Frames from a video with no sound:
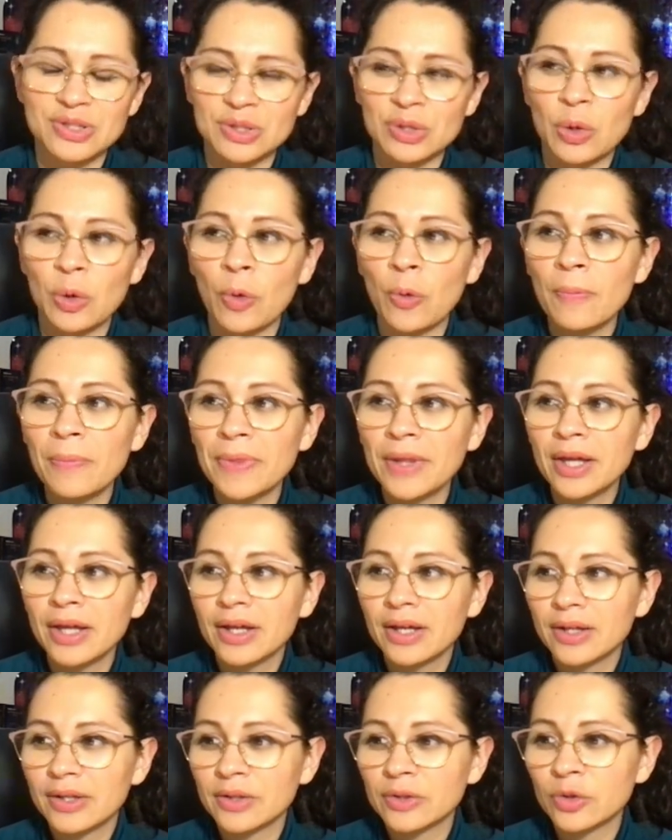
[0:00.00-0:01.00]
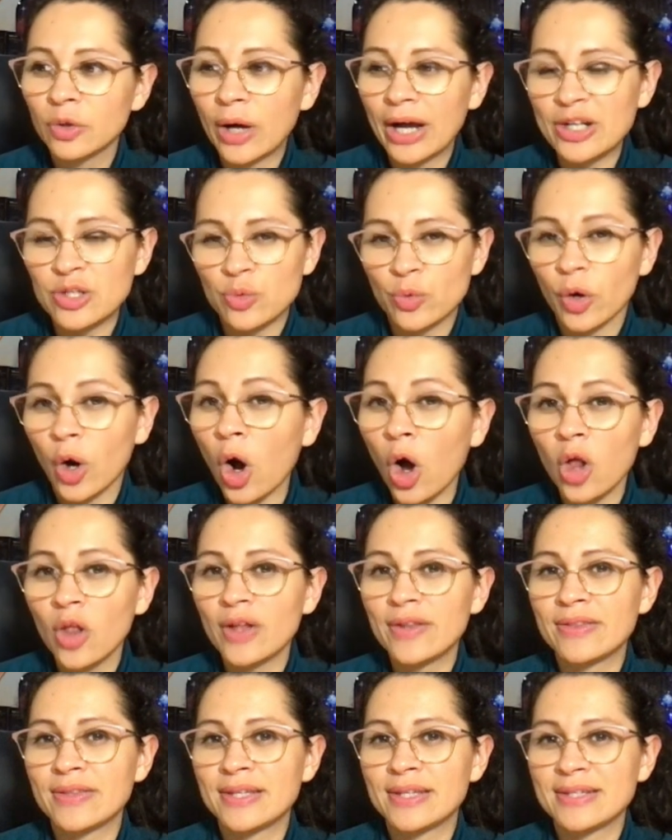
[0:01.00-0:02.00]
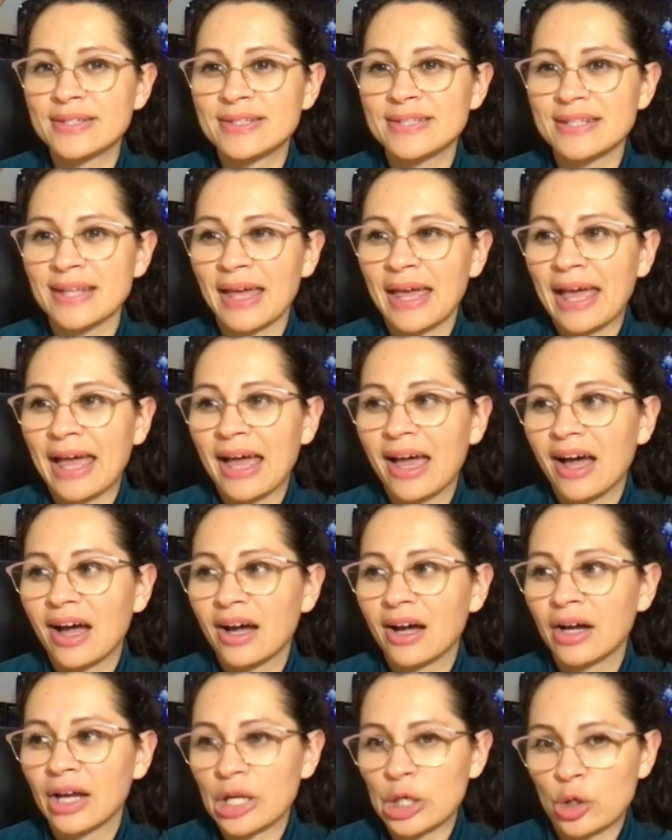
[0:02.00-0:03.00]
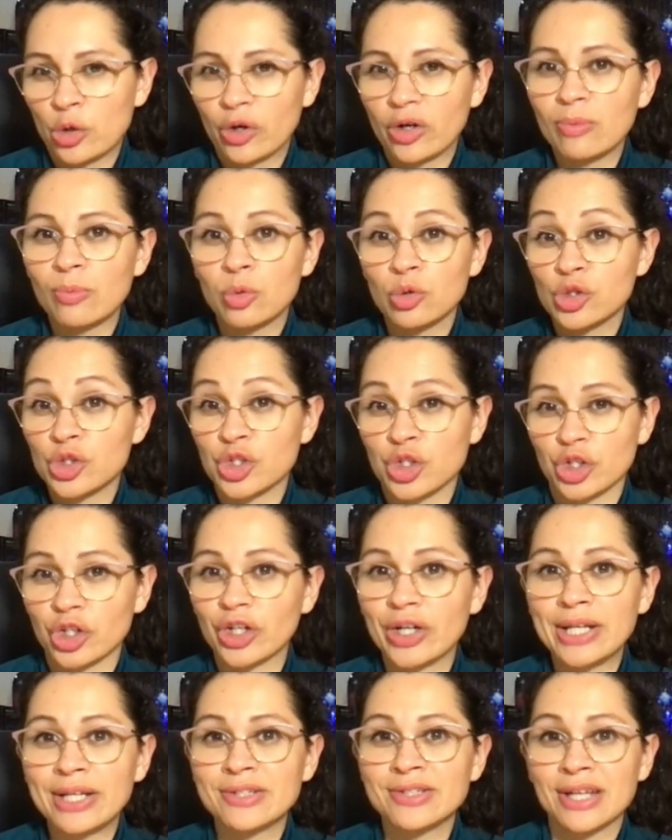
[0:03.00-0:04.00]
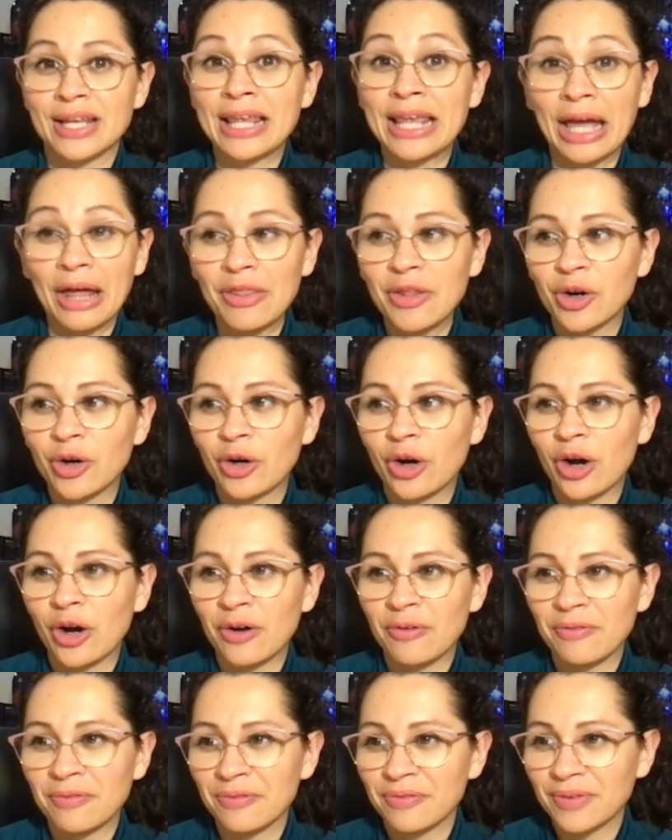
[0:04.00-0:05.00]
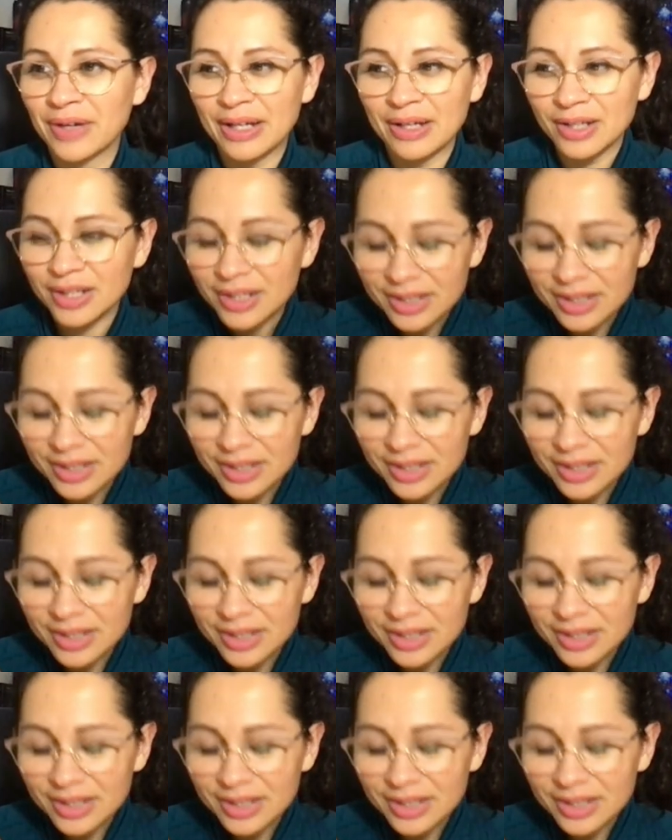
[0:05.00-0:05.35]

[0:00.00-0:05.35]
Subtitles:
So, as we're all on this incredible journey together of